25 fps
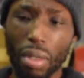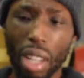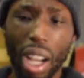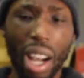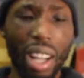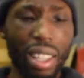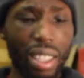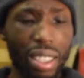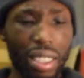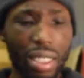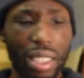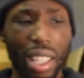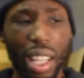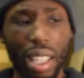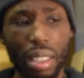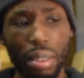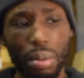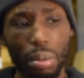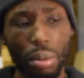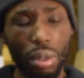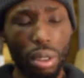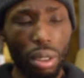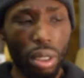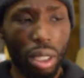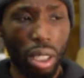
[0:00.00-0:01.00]
I understand
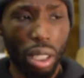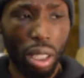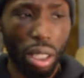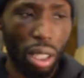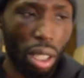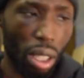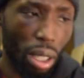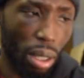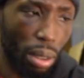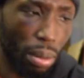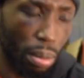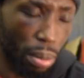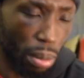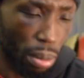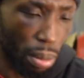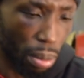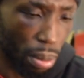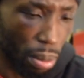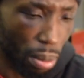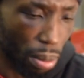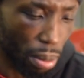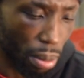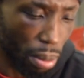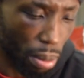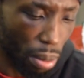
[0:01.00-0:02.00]
music,
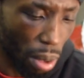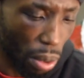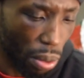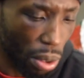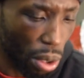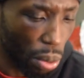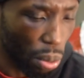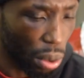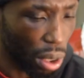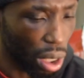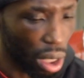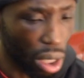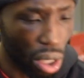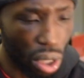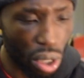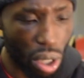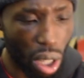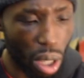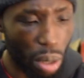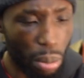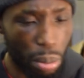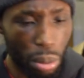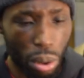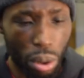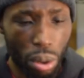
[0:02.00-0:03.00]
obviously when you're in a
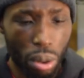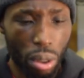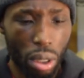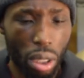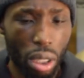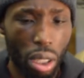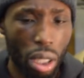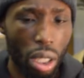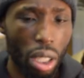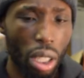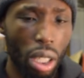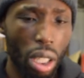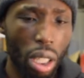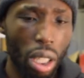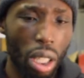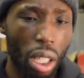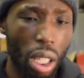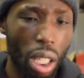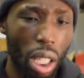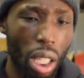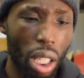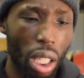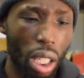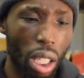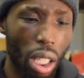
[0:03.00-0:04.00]
certain mood,
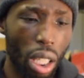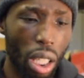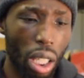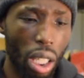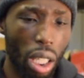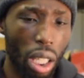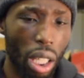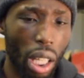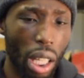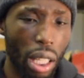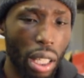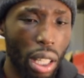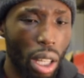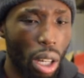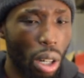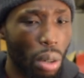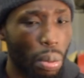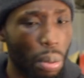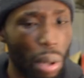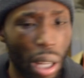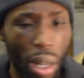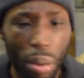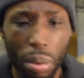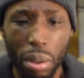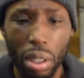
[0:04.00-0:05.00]
It can
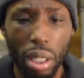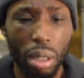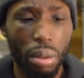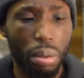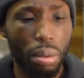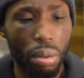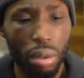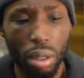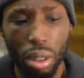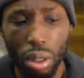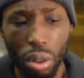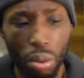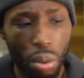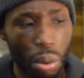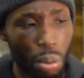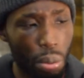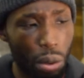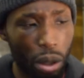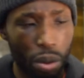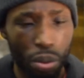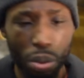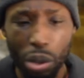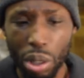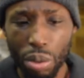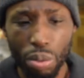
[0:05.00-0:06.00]
help. Like when
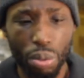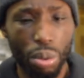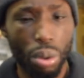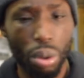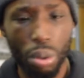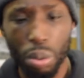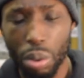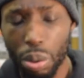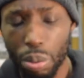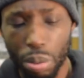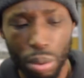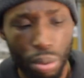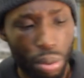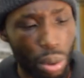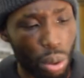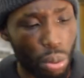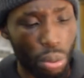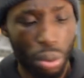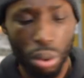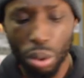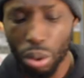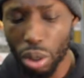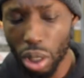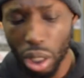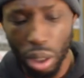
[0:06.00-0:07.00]
we're
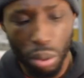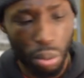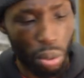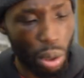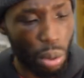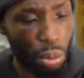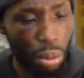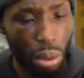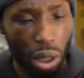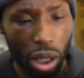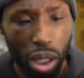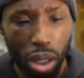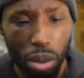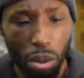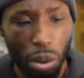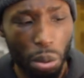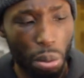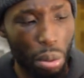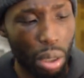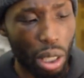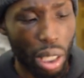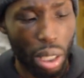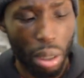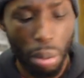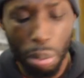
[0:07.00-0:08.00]

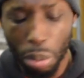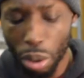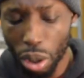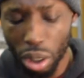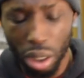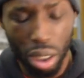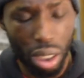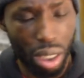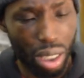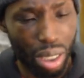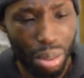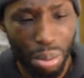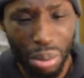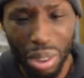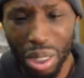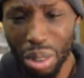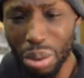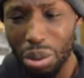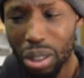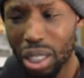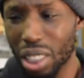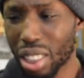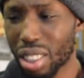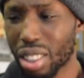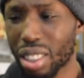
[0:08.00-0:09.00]
in the boxing gym, we don't
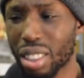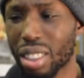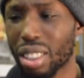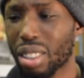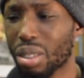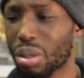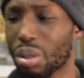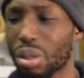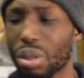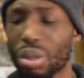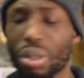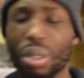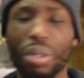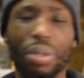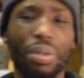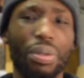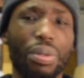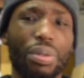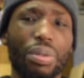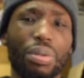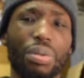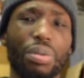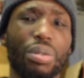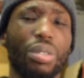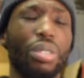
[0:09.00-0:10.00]
want to listen to no soft
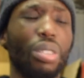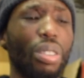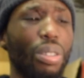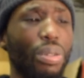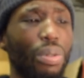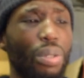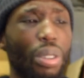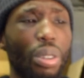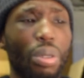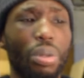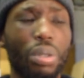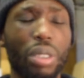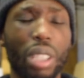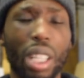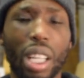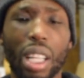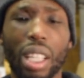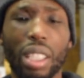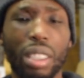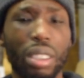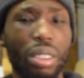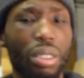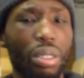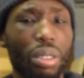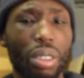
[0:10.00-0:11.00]
hold the
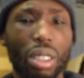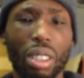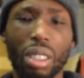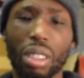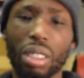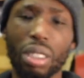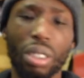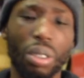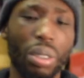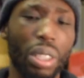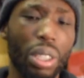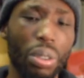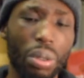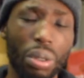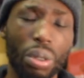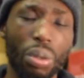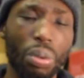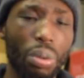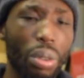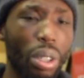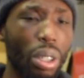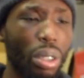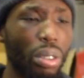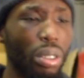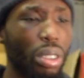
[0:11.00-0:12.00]
hands, heal
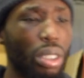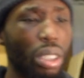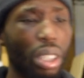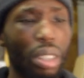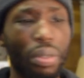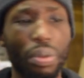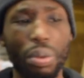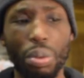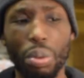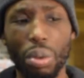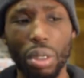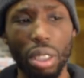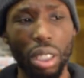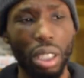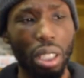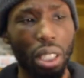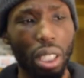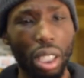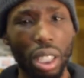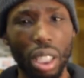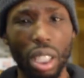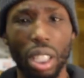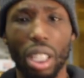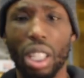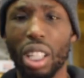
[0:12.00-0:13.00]
the world stuff. We want to
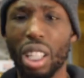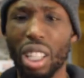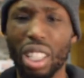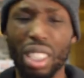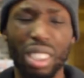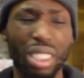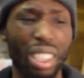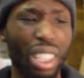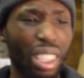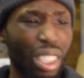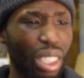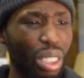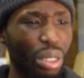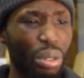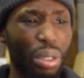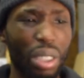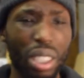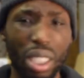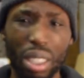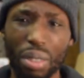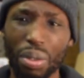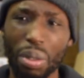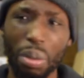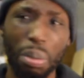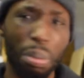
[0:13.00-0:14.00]
hear something
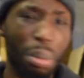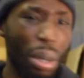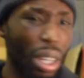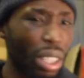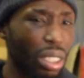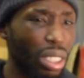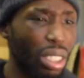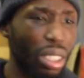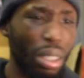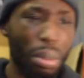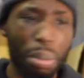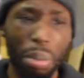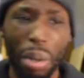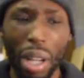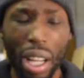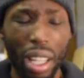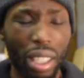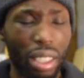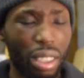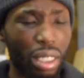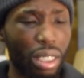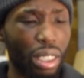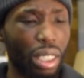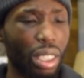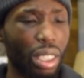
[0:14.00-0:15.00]
aggressive and punch the bags.